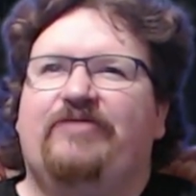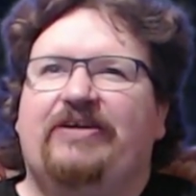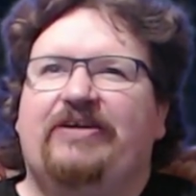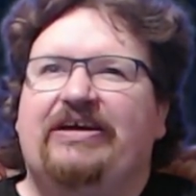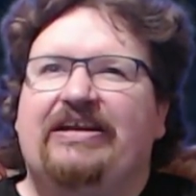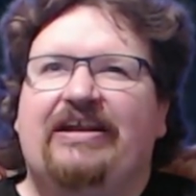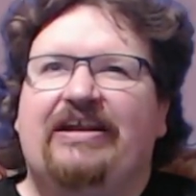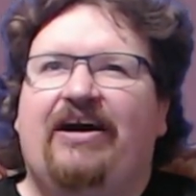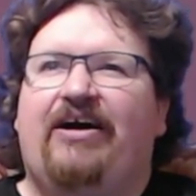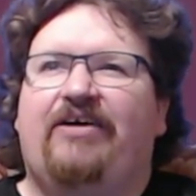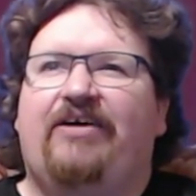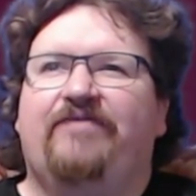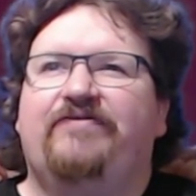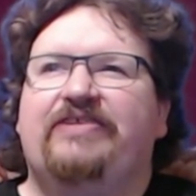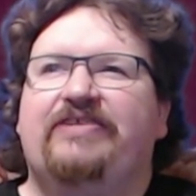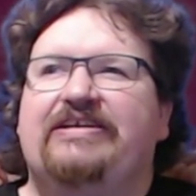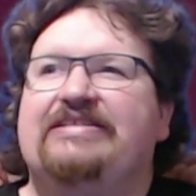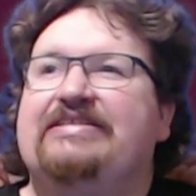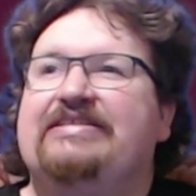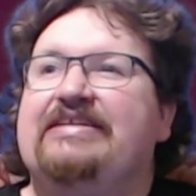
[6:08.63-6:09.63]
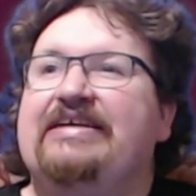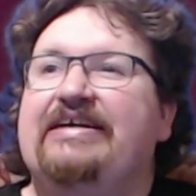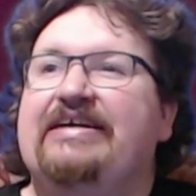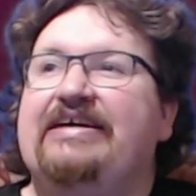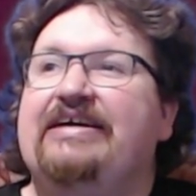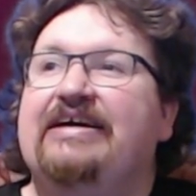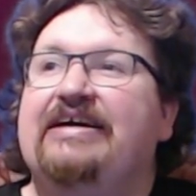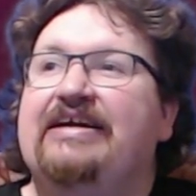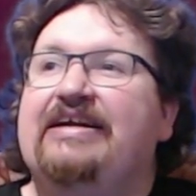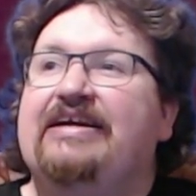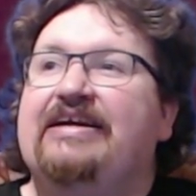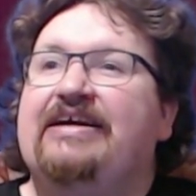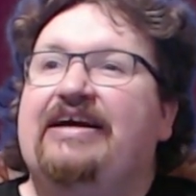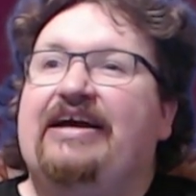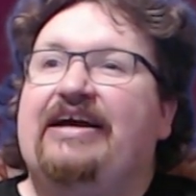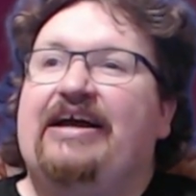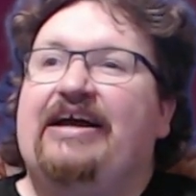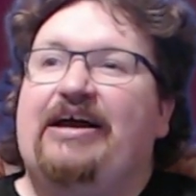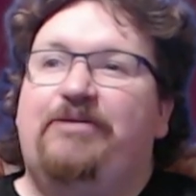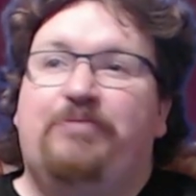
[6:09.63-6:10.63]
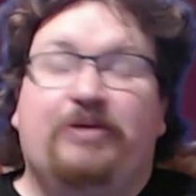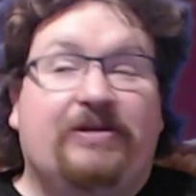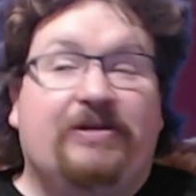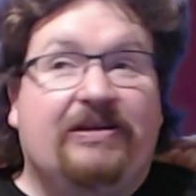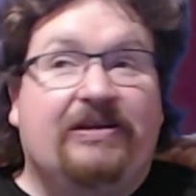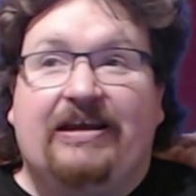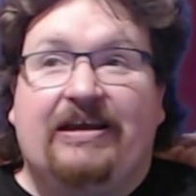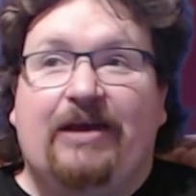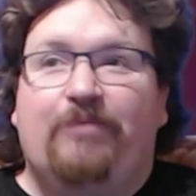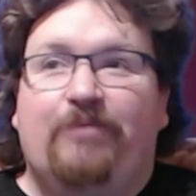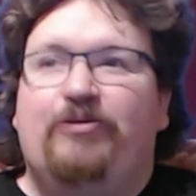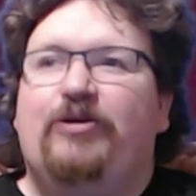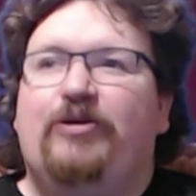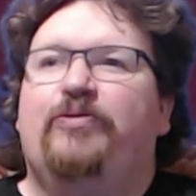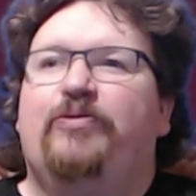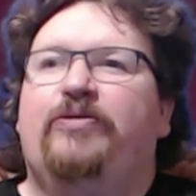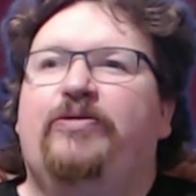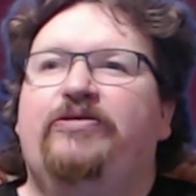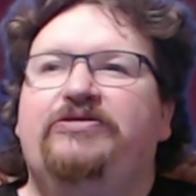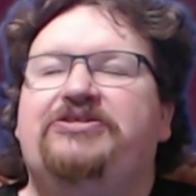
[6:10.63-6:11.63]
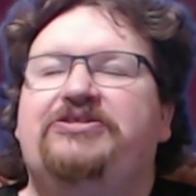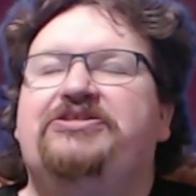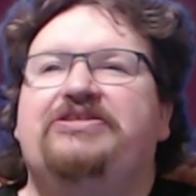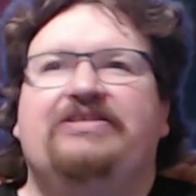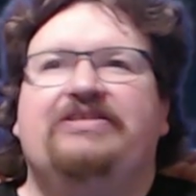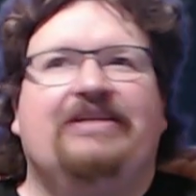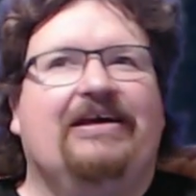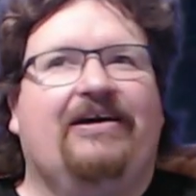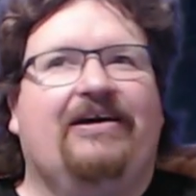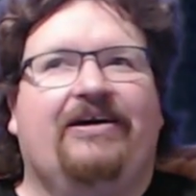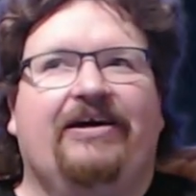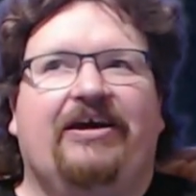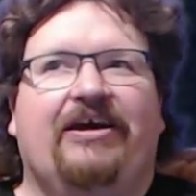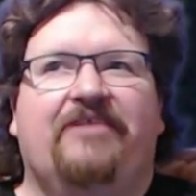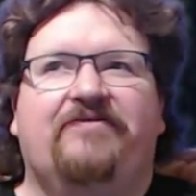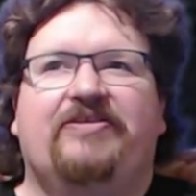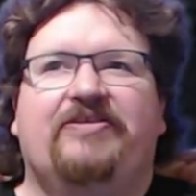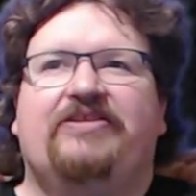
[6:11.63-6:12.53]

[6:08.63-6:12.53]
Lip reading: fucking obviously. But the Kepler Motion, I